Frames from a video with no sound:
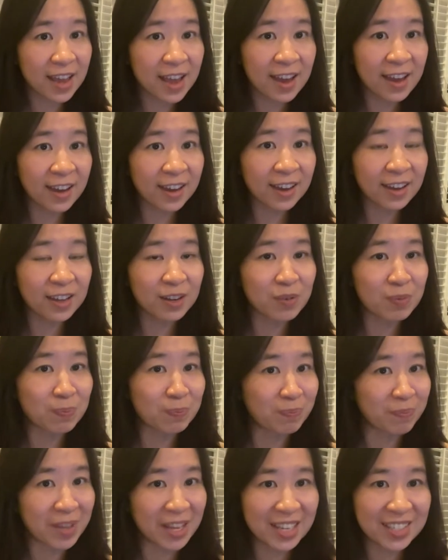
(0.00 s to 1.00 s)

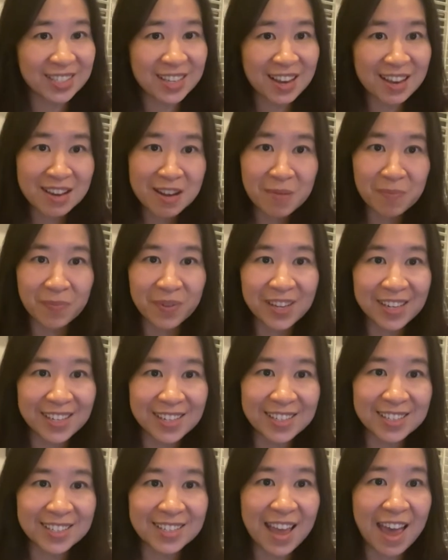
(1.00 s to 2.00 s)
and big tech
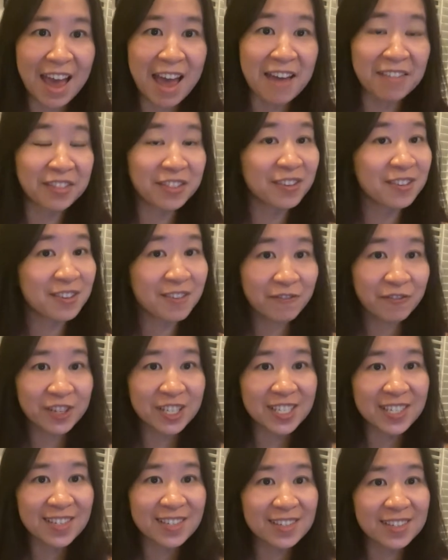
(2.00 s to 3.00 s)
companies and the
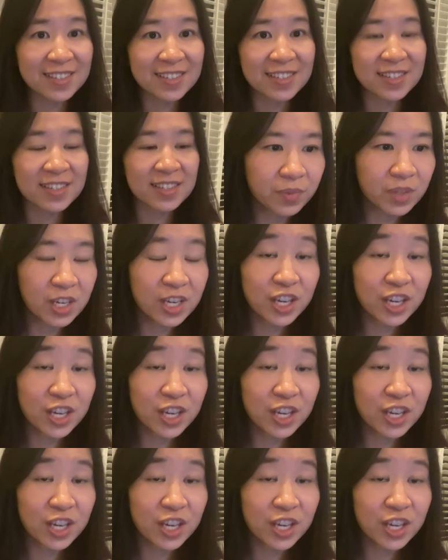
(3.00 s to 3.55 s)
differences.